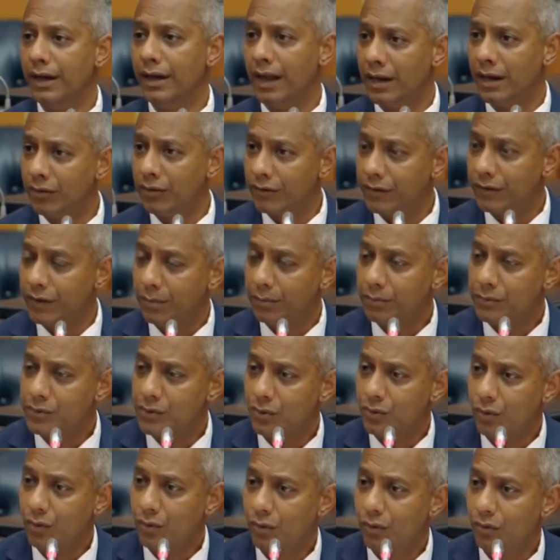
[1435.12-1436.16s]
none of them
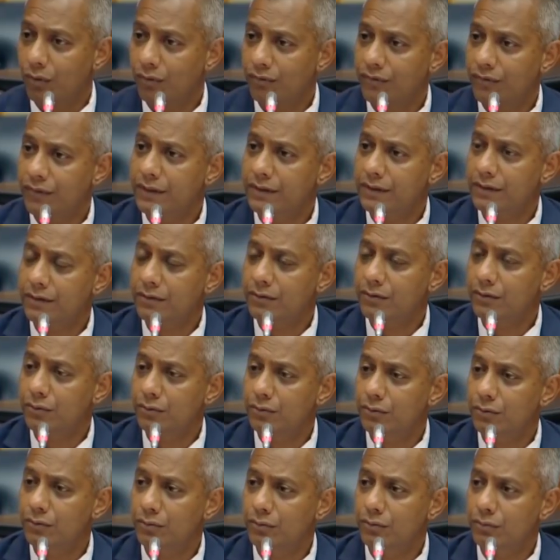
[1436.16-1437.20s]
saw fit
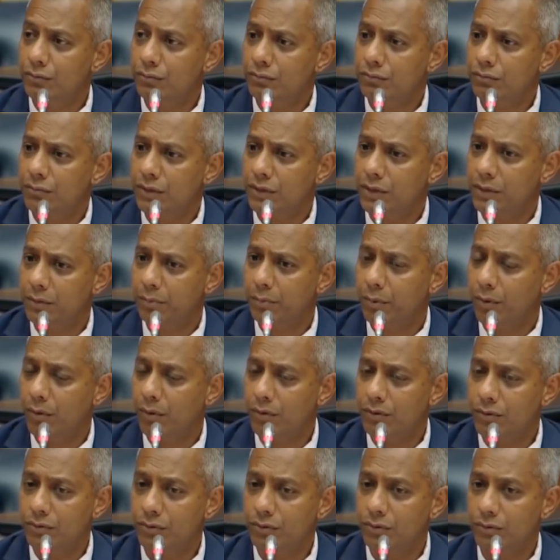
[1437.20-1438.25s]
to
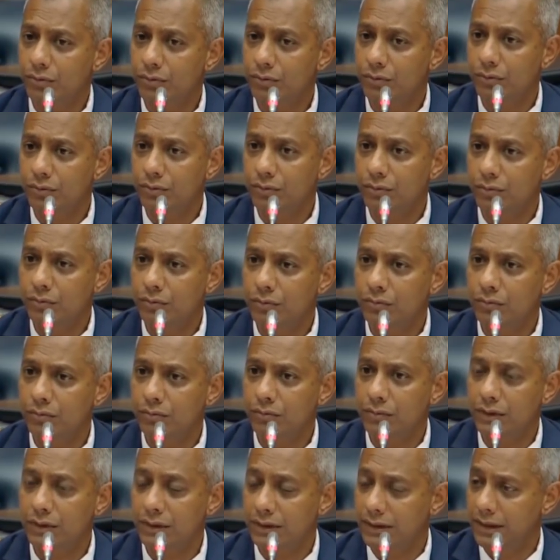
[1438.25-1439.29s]
report to
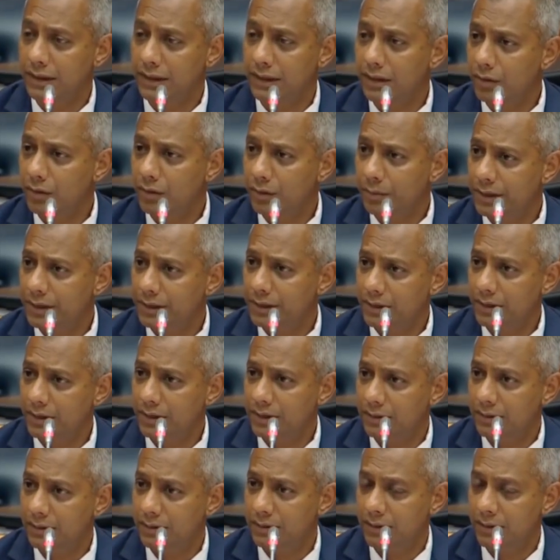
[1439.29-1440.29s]
the steering committee